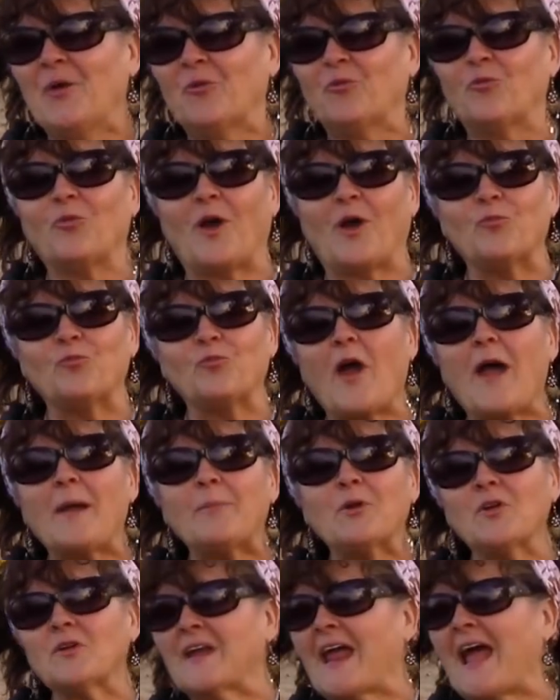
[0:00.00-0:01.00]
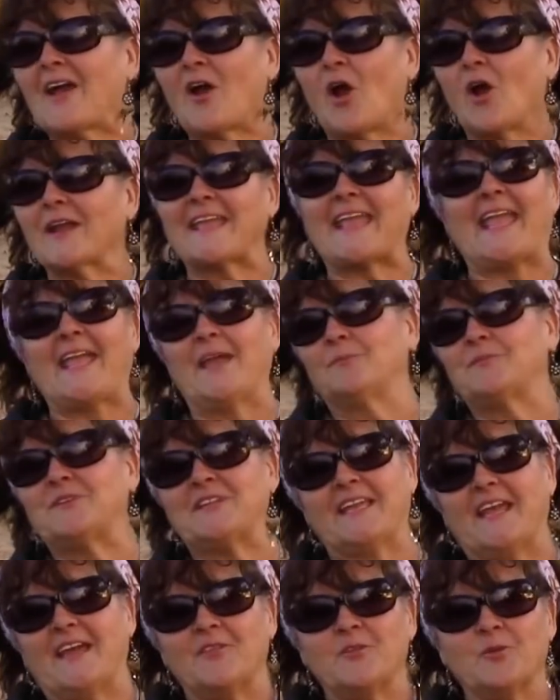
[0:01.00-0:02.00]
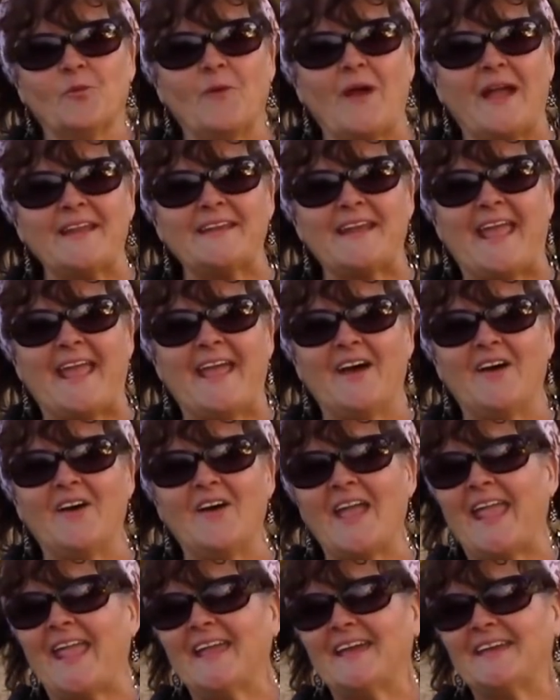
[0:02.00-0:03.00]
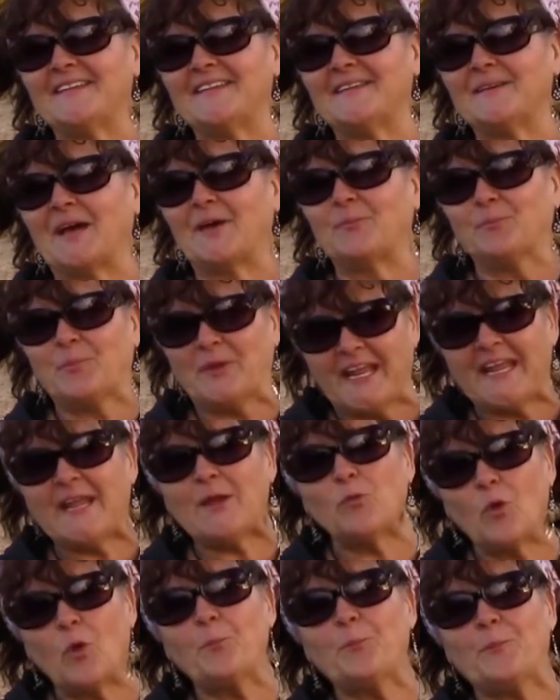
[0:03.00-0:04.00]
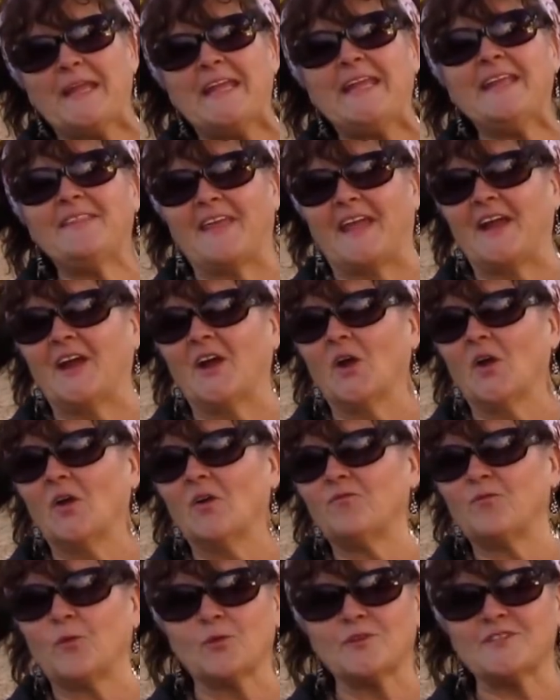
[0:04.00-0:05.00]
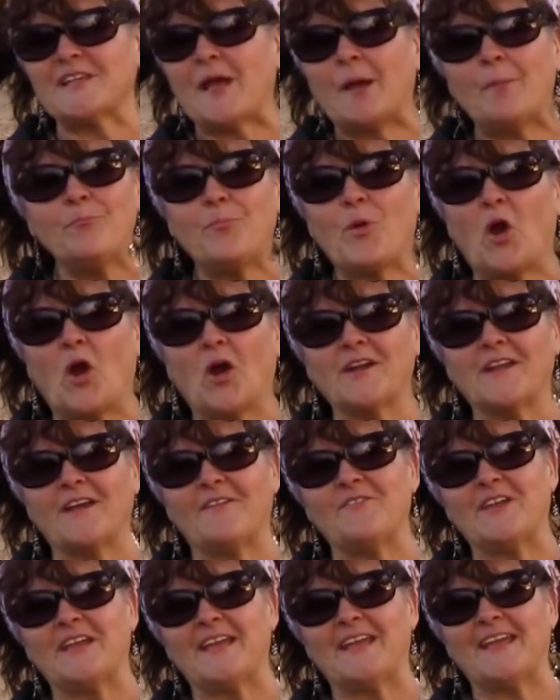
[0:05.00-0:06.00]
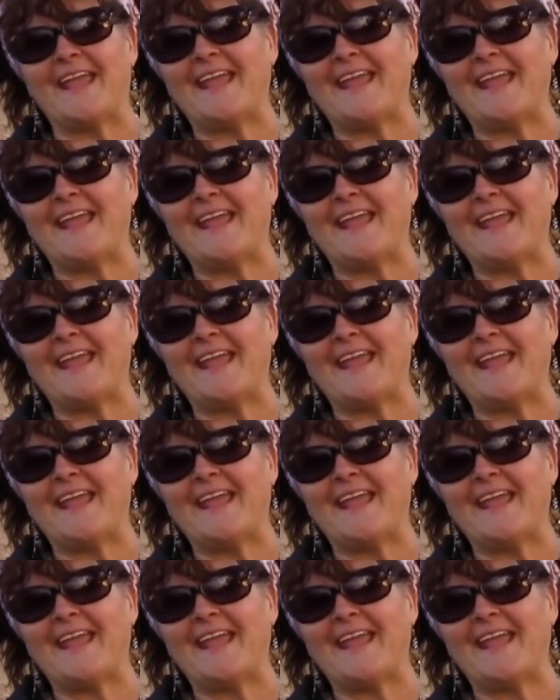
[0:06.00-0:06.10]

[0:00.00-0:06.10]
Robert and I aren't camped together right now, but he will be there for some part of it.